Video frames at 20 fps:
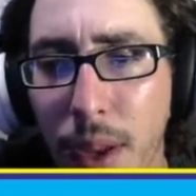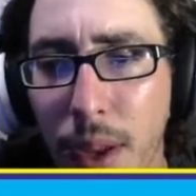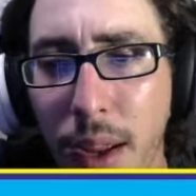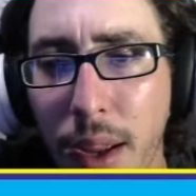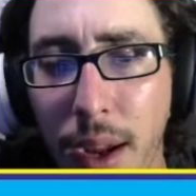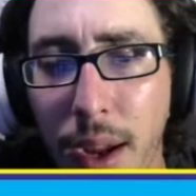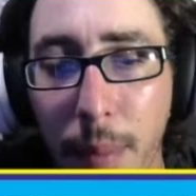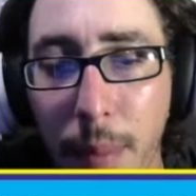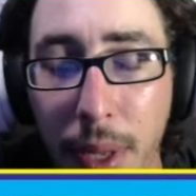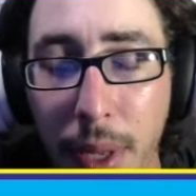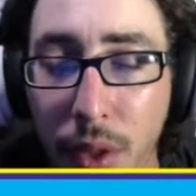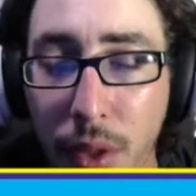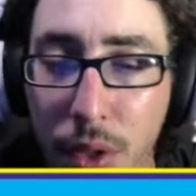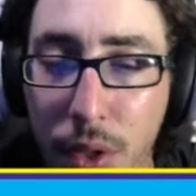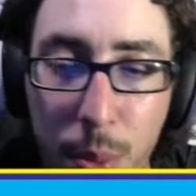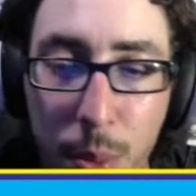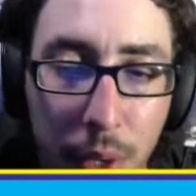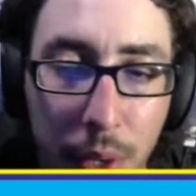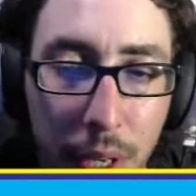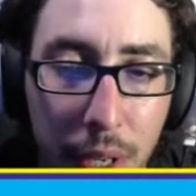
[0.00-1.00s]
It looks
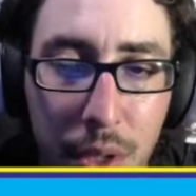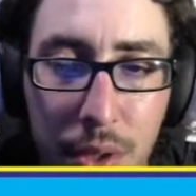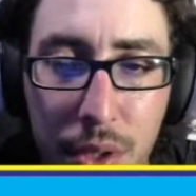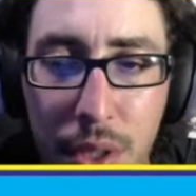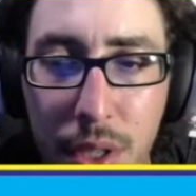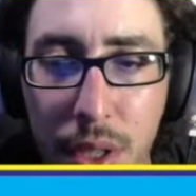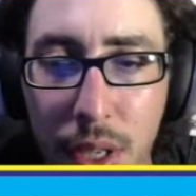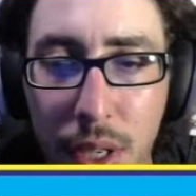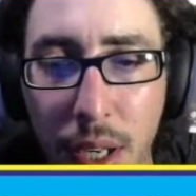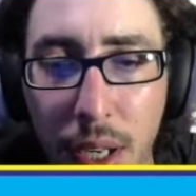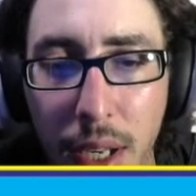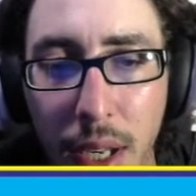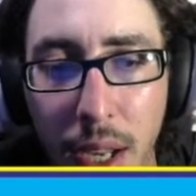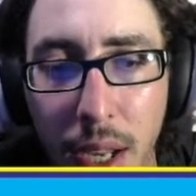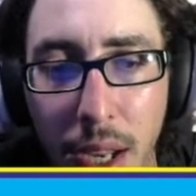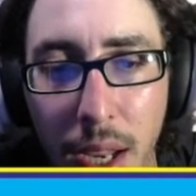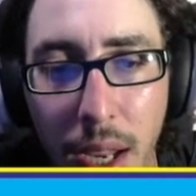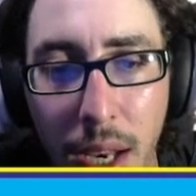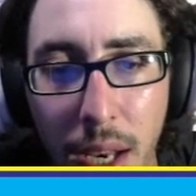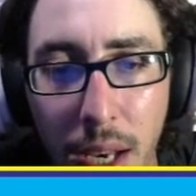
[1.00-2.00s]
pretty interesting,
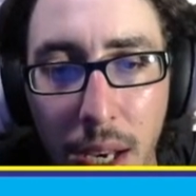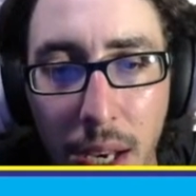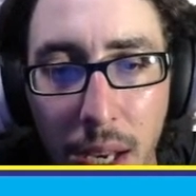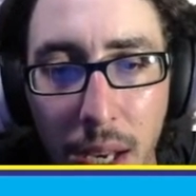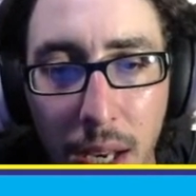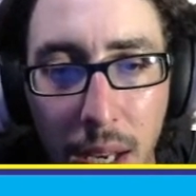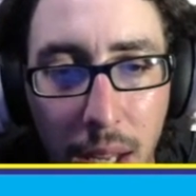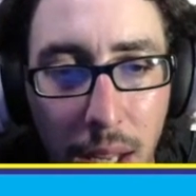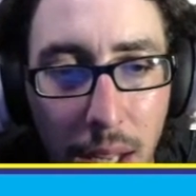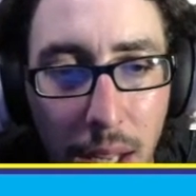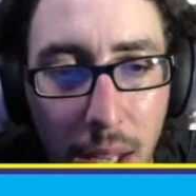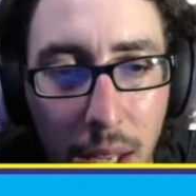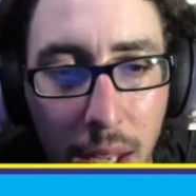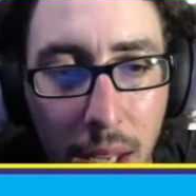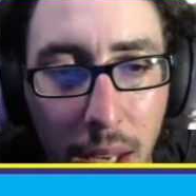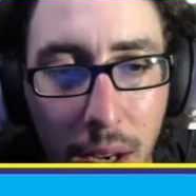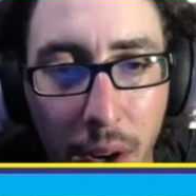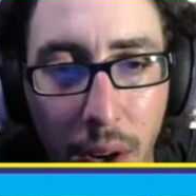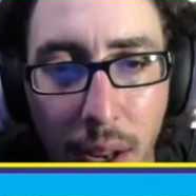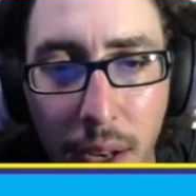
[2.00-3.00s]
and
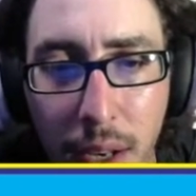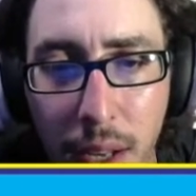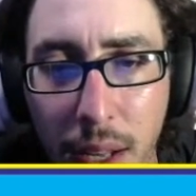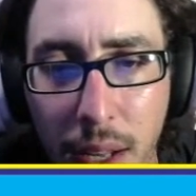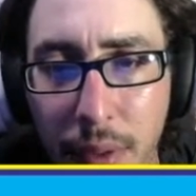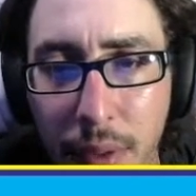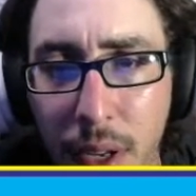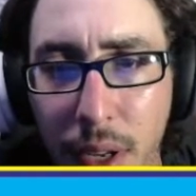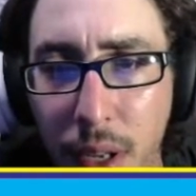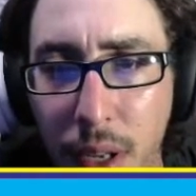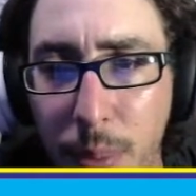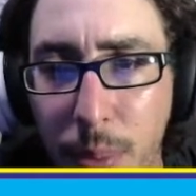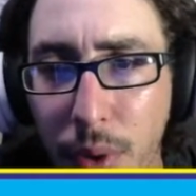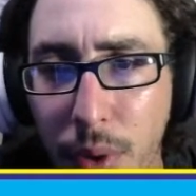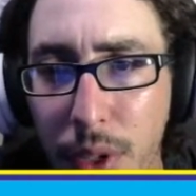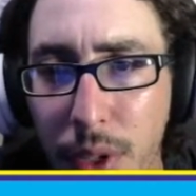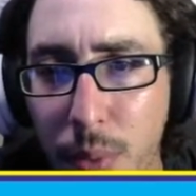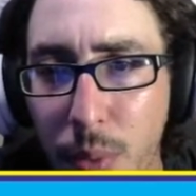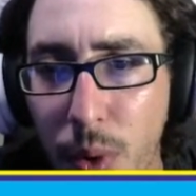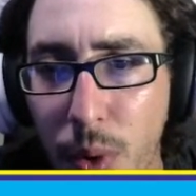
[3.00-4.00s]
at an $11
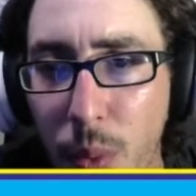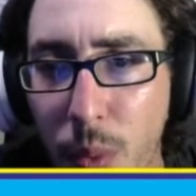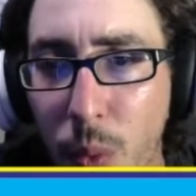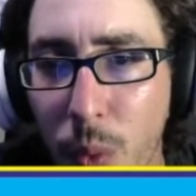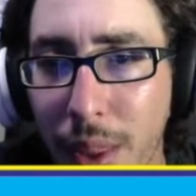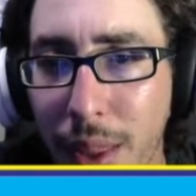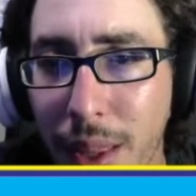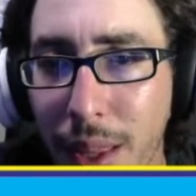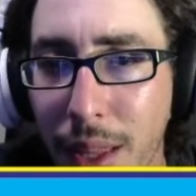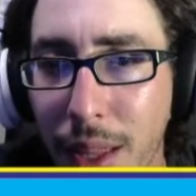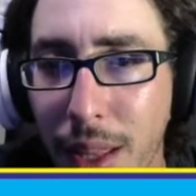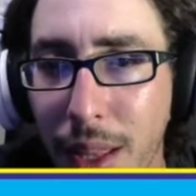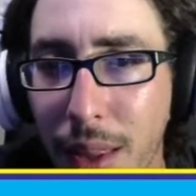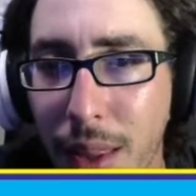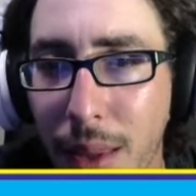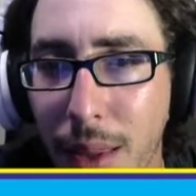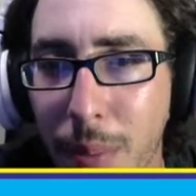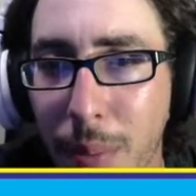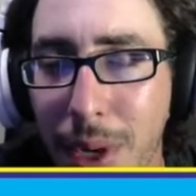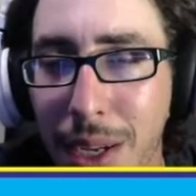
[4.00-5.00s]
price point with the
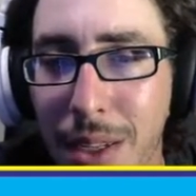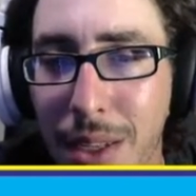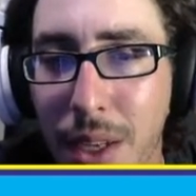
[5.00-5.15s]
positive